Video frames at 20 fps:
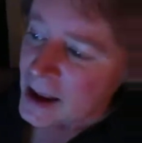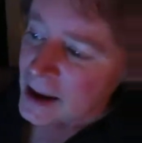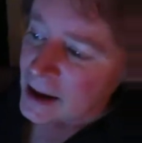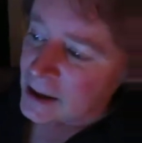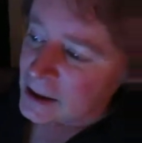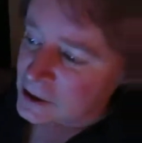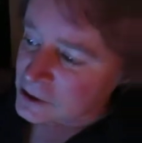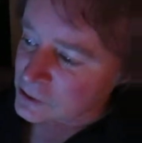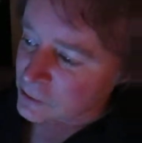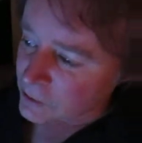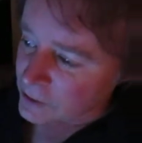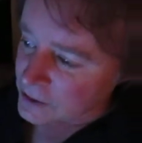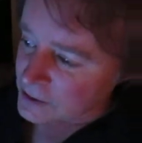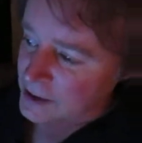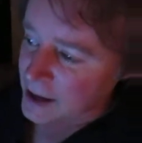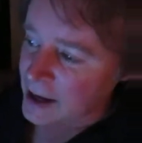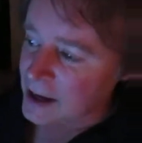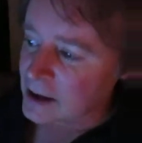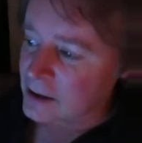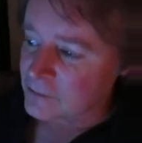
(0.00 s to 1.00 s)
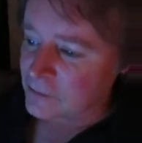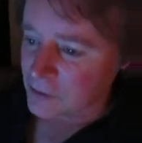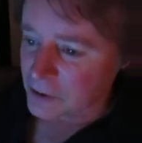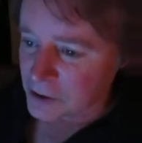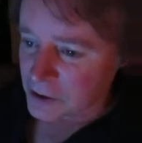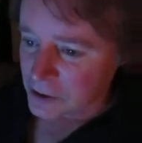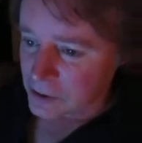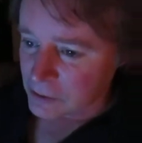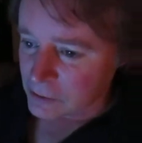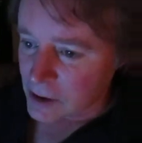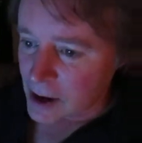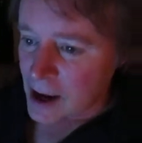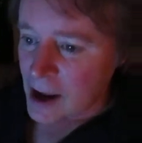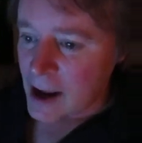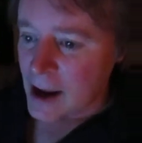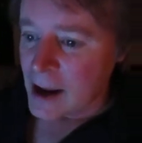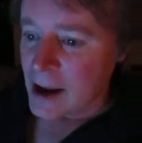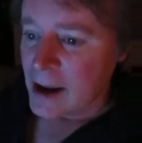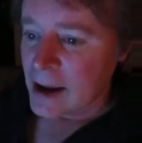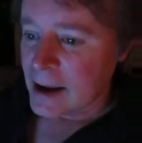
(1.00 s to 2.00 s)
is ordained for you
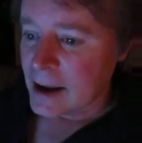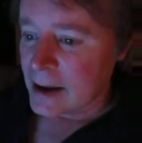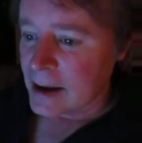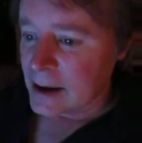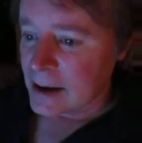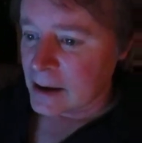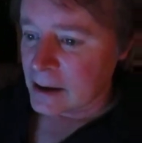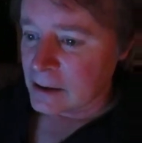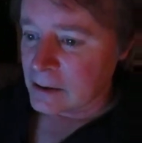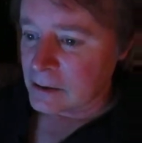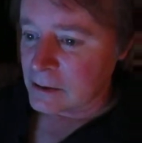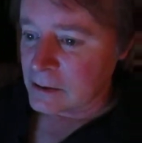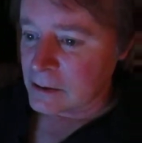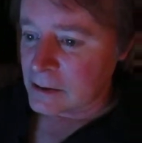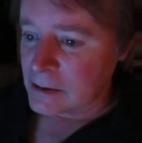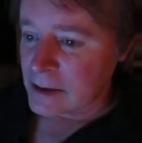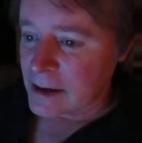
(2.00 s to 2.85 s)
in